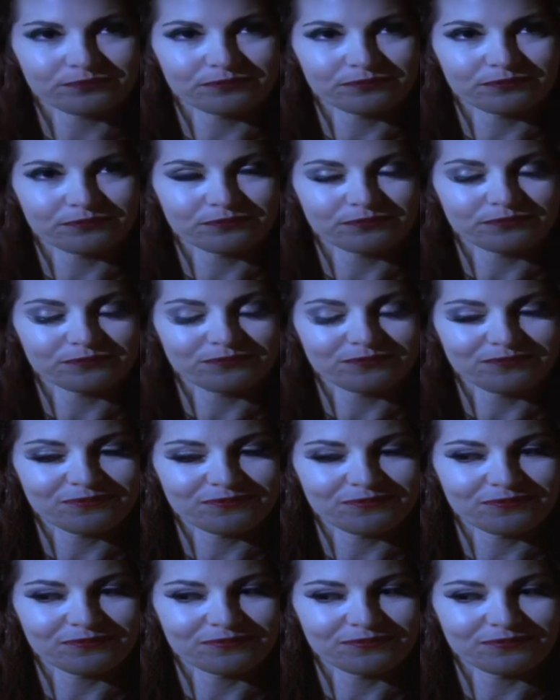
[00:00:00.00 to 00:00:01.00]

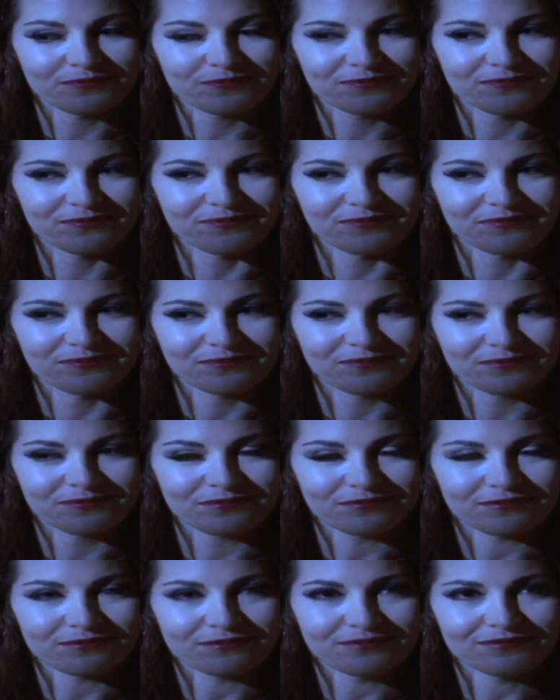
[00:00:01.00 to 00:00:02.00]

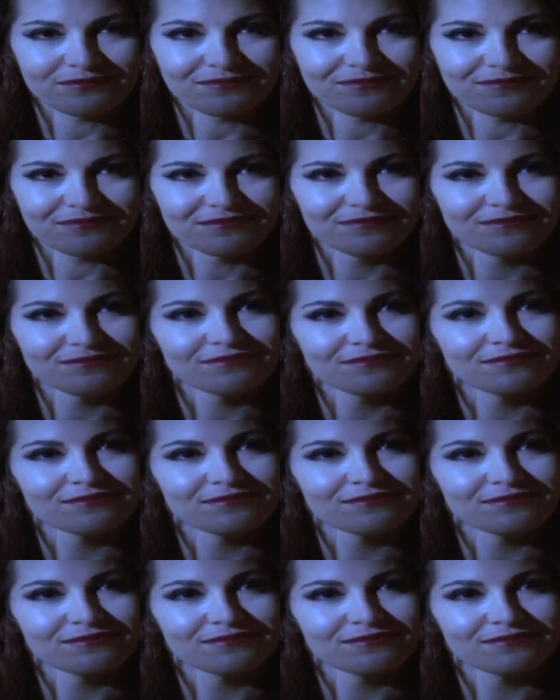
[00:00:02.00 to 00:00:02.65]
No one is speaking in this clip.